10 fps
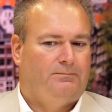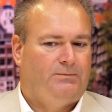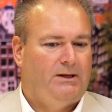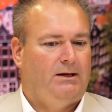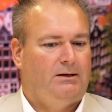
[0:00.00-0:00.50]

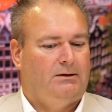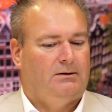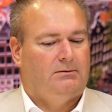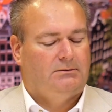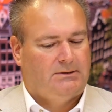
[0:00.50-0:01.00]
they
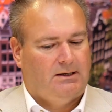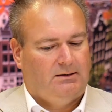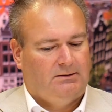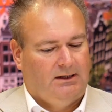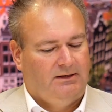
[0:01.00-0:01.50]

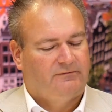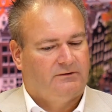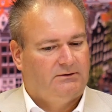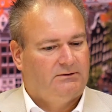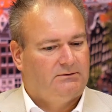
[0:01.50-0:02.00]

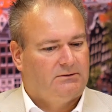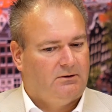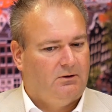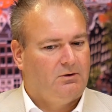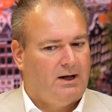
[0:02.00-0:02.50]
deliver
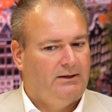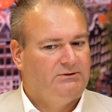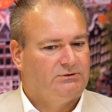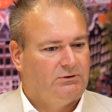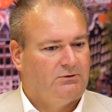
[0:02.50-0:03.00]
all
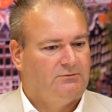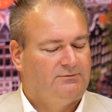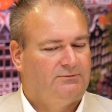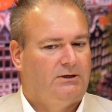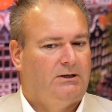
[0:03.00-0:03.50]
kinds
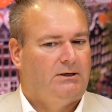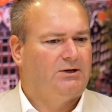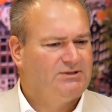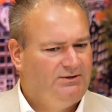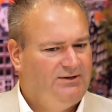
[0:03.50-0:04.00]
of, I'll
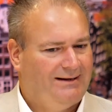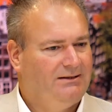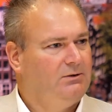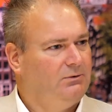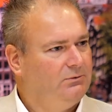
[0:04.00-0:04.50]
say,
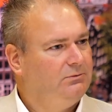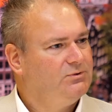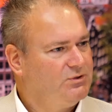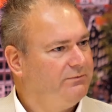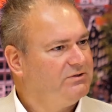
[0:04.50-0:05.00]
technical
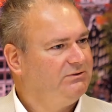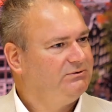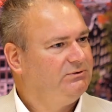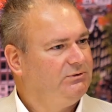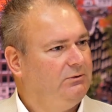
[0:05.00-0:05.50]
services.
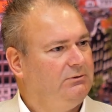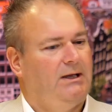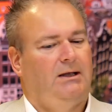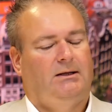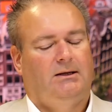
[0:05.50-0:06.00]
So
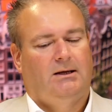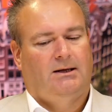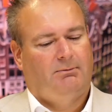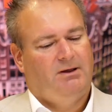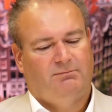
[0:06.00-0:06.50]

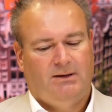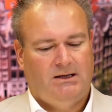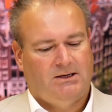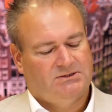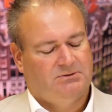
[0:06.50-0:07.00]
we have many
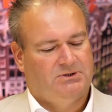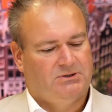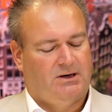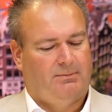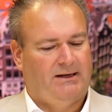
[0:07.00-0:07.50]
customers
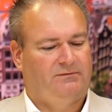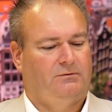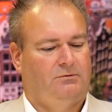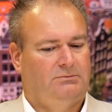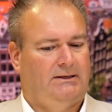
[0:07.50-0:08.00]
on our
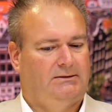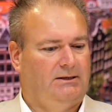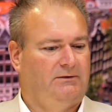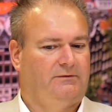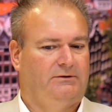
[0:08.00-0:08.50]
platform that
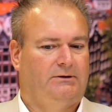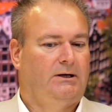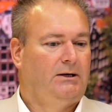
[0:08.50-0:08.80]
deliver